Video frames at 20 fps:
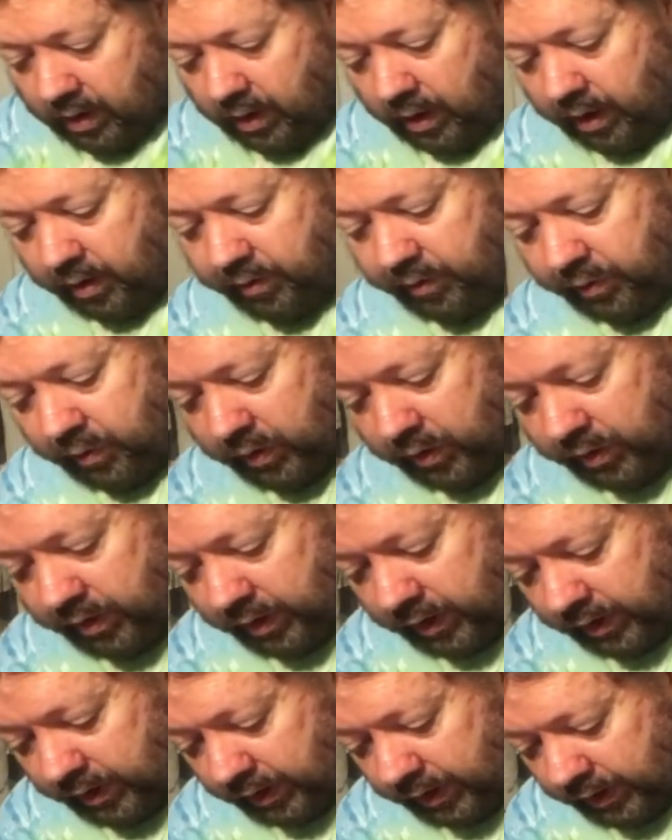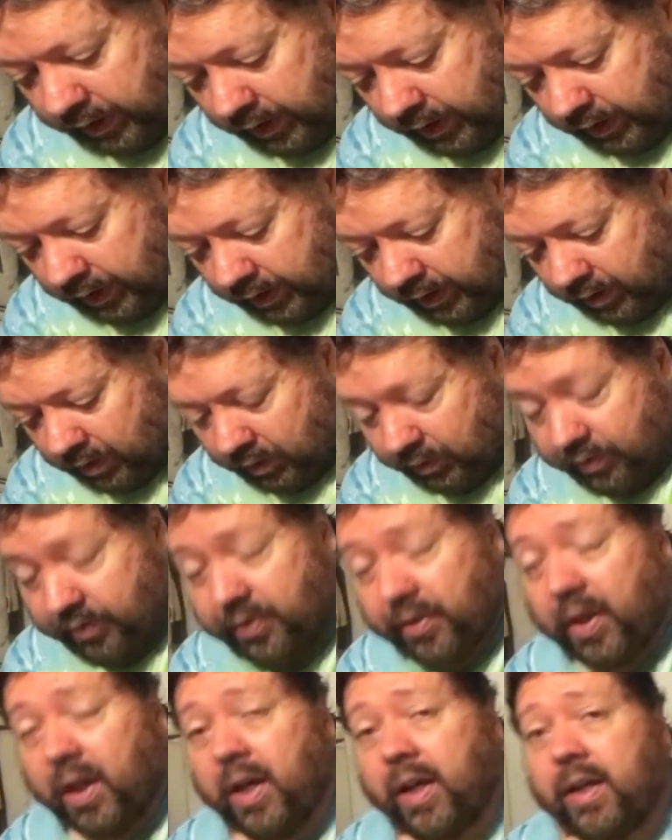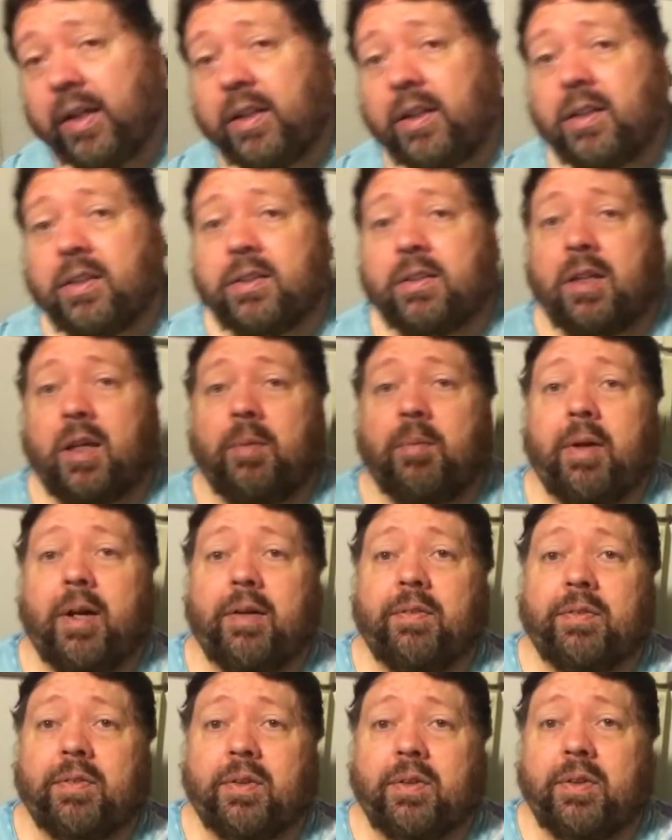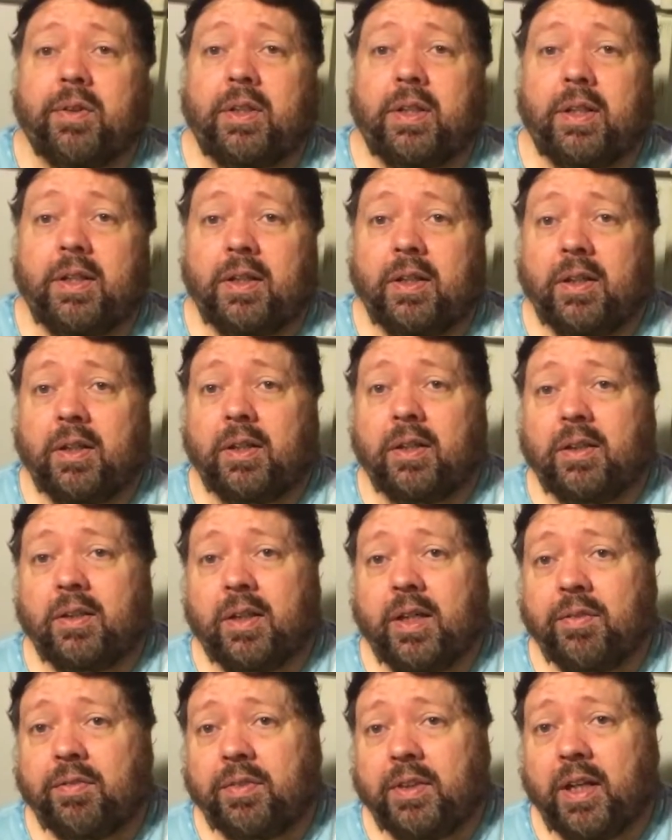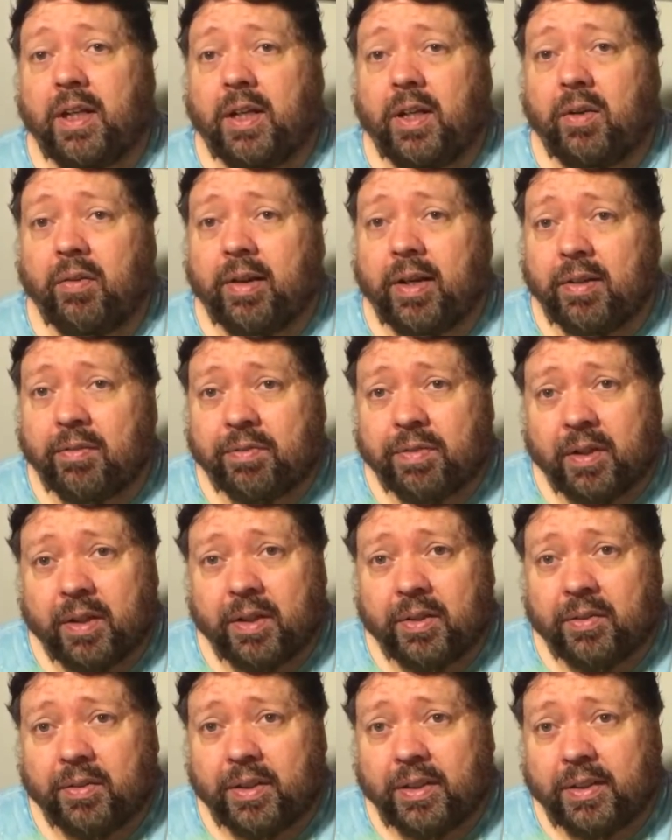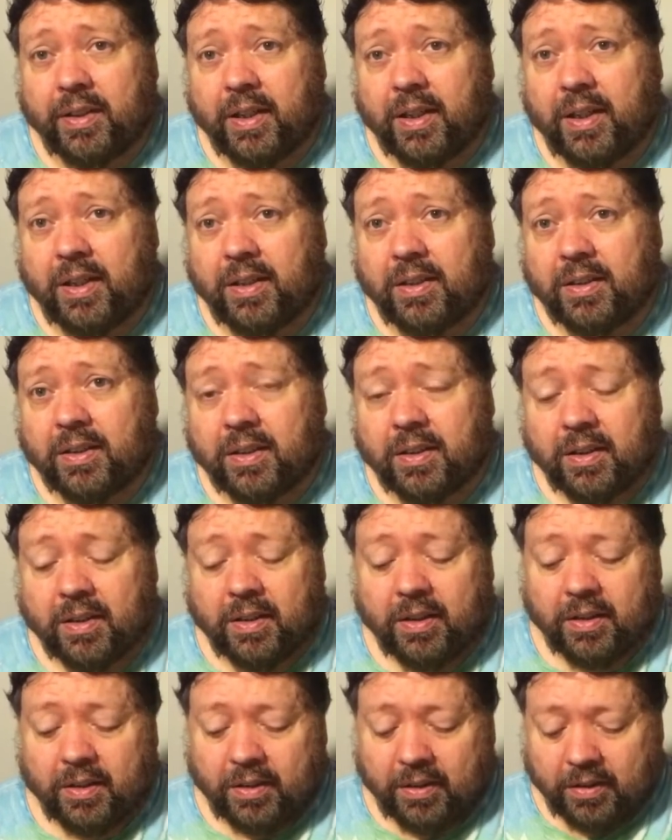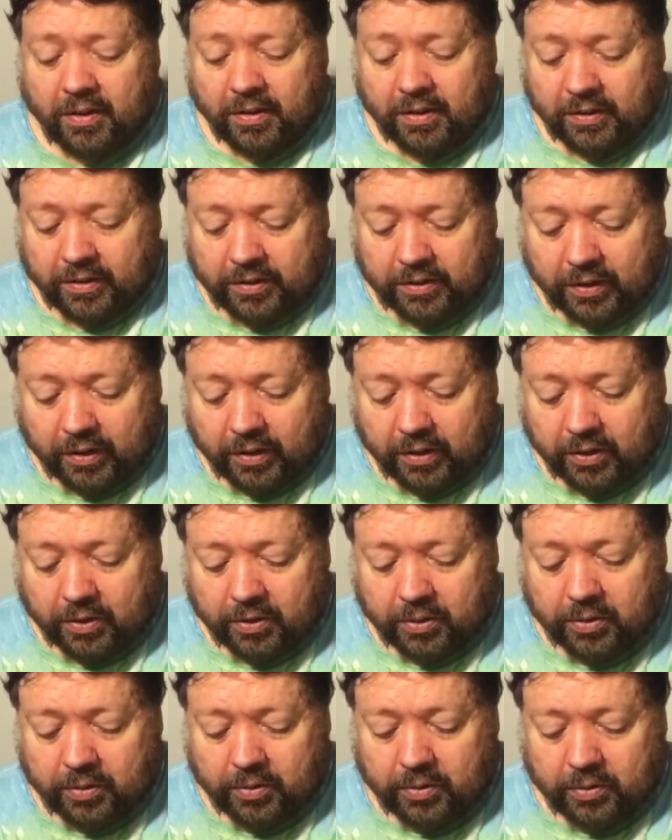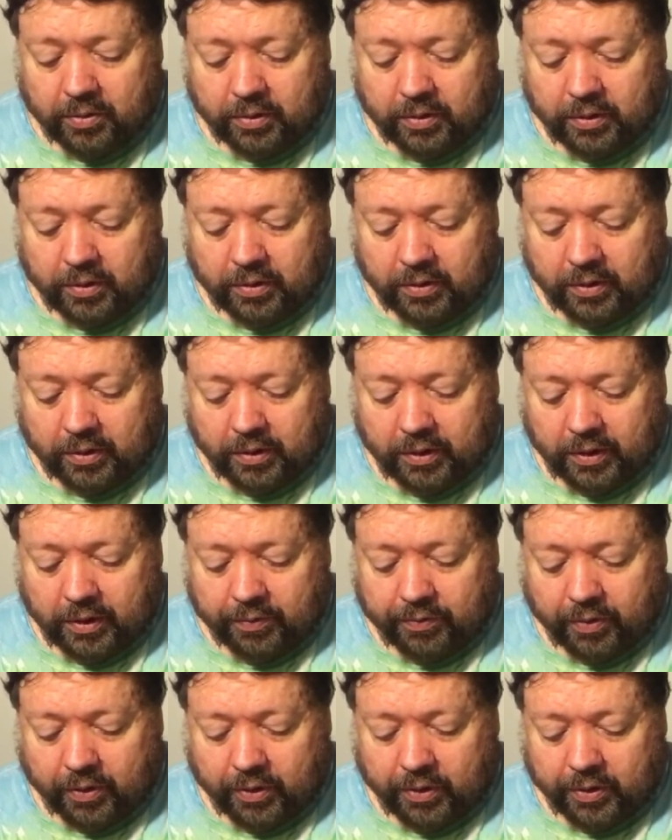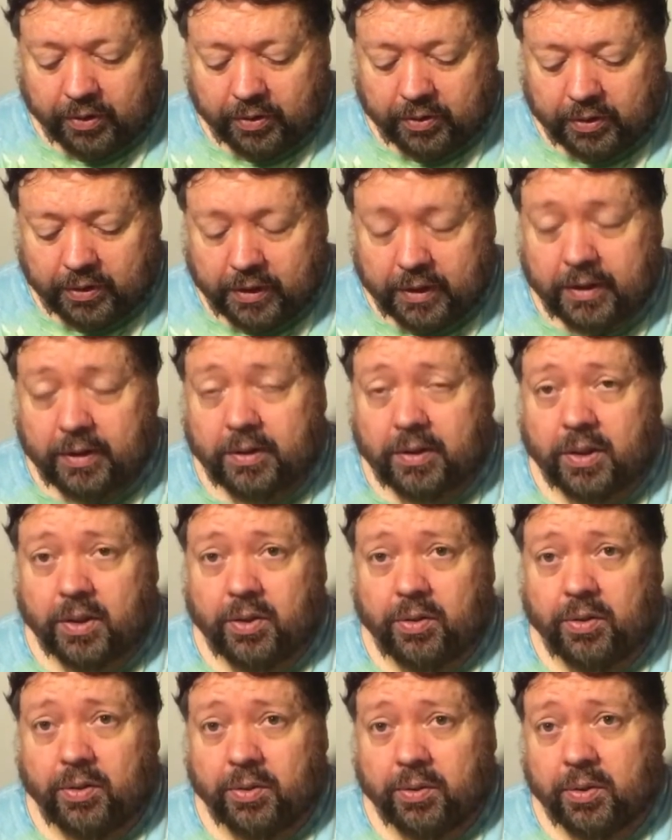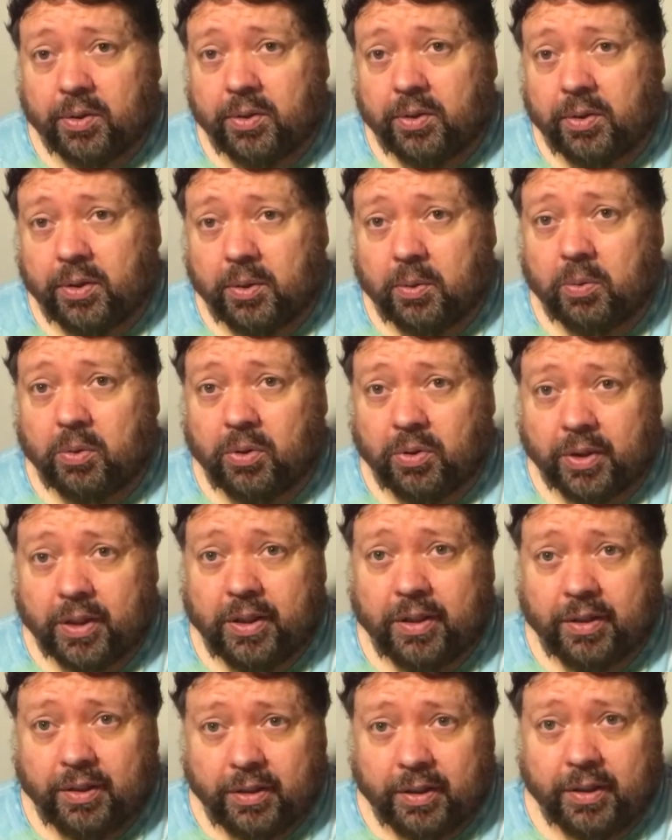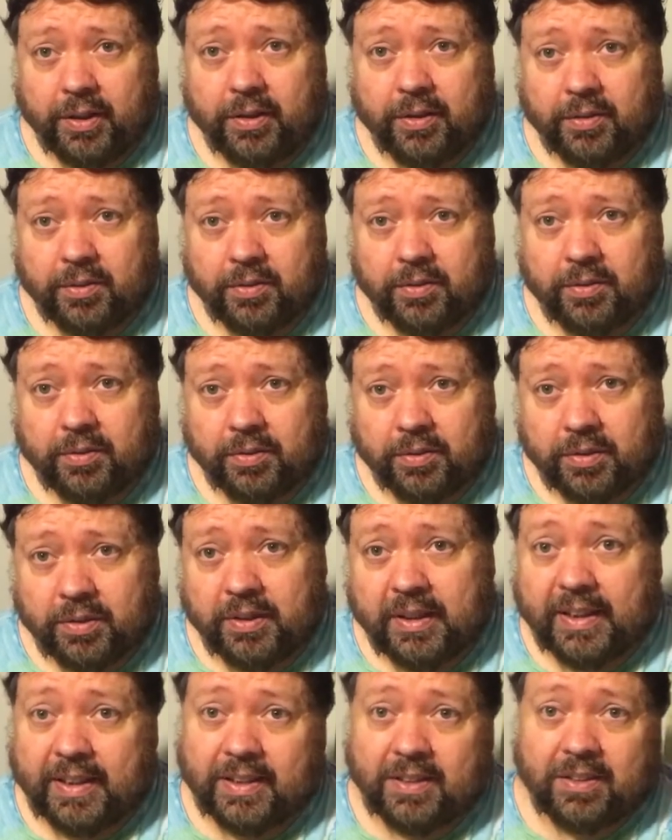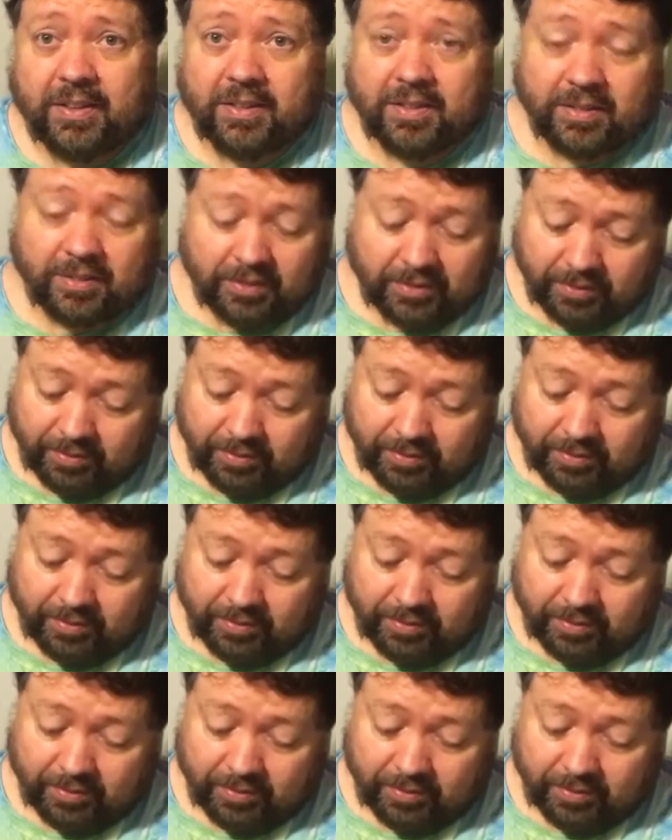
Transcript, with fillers: Unfortunately, the Olde Signe does come after the uh, FDA grandfathering date, so if all those things go through, it will kill it, unless